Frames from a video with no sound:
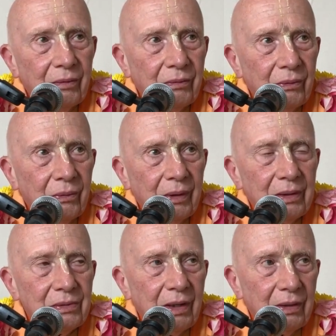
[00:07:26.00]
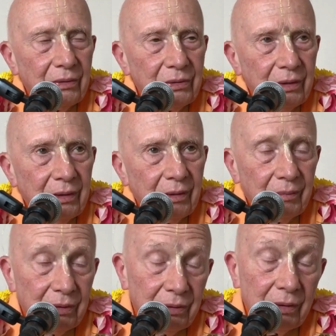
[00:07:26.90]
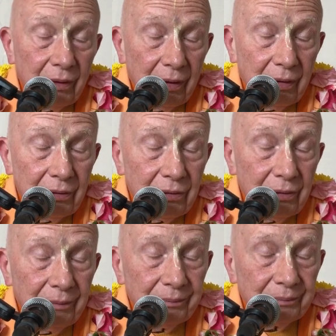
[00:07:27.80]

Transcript: through his energy, the material energy,